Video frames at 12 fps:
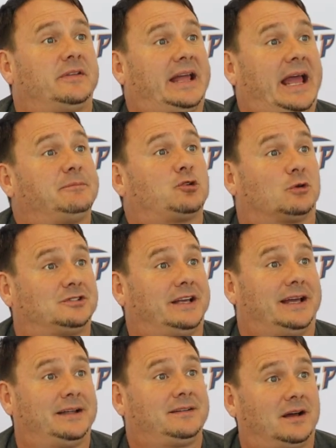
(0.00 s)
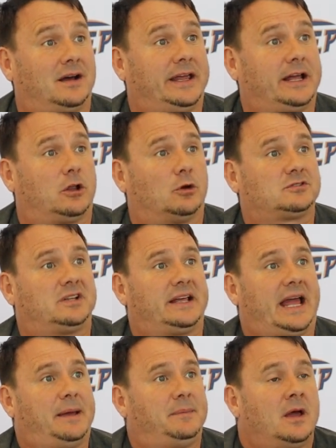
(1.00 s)
in the game towards the end. He closed the
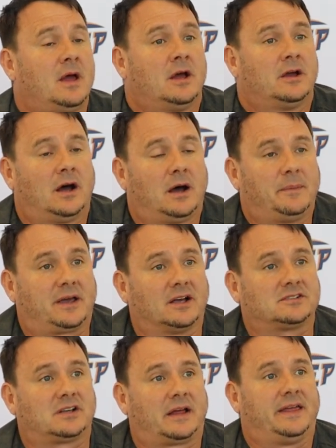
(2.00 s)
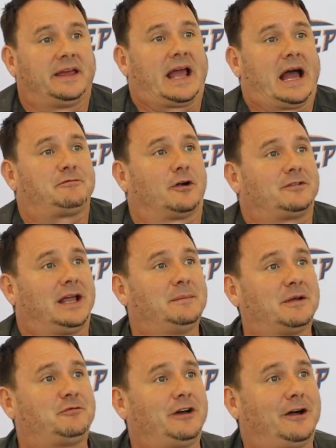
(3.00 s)
game because I think half our
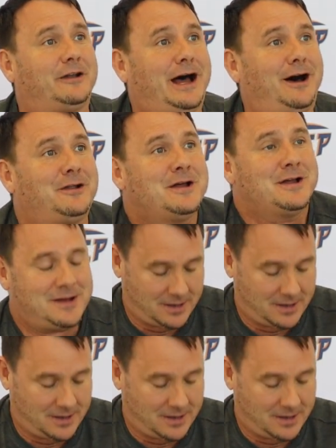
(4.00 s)
team had fouled out.